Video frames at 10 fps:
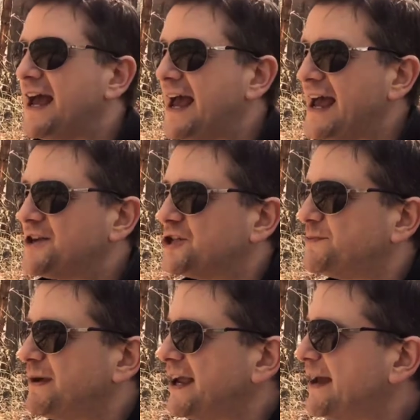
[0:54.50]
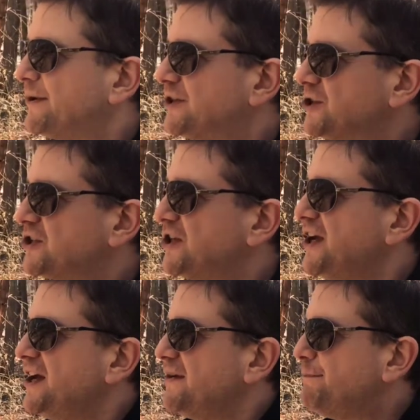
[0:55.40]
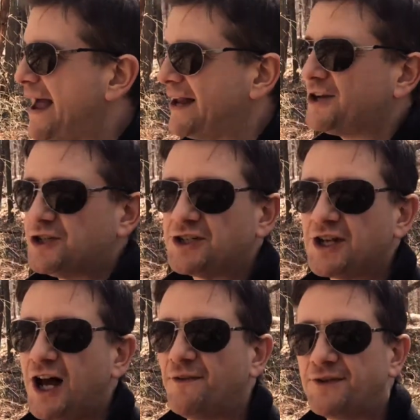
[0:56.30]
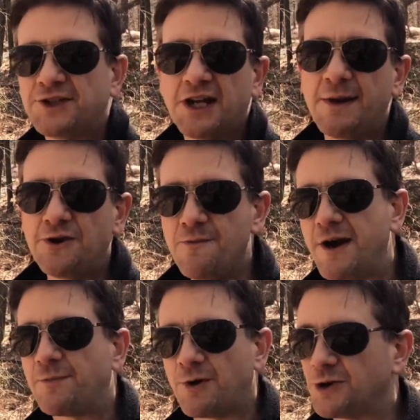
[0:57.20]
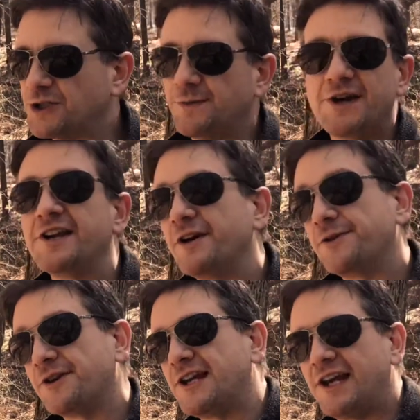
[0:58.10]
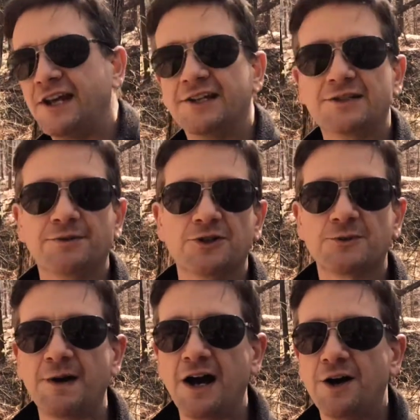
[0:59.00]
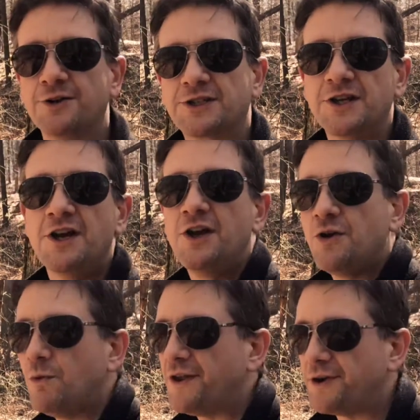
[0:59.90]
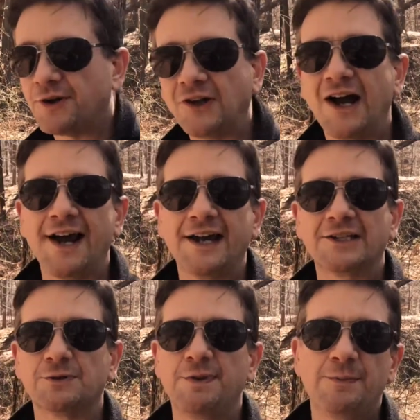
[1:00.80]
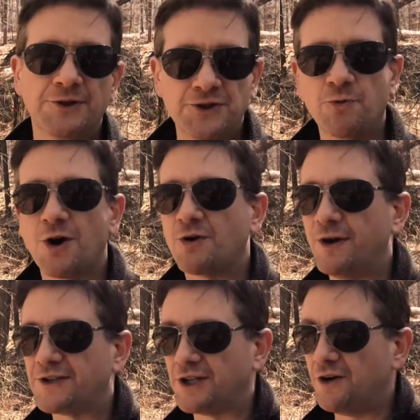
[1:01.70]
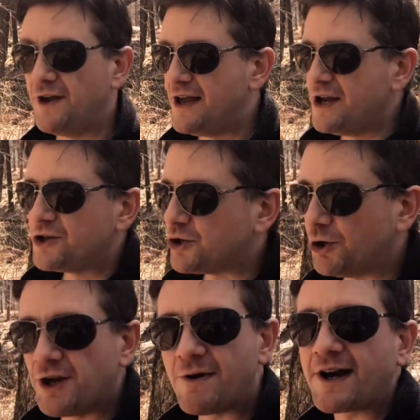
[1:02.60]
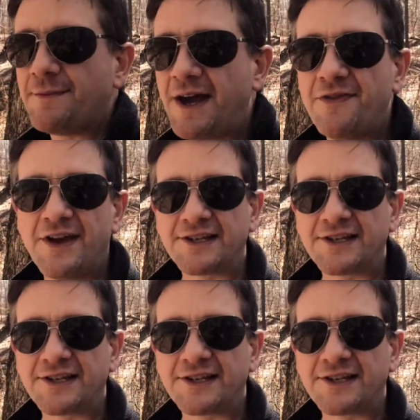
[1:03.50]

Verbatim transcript: and just being able to just balance yourself. It's going to make you a better person when you're dealing with your kids, with your spouse, with your clients, with people that you work with. So totally recommend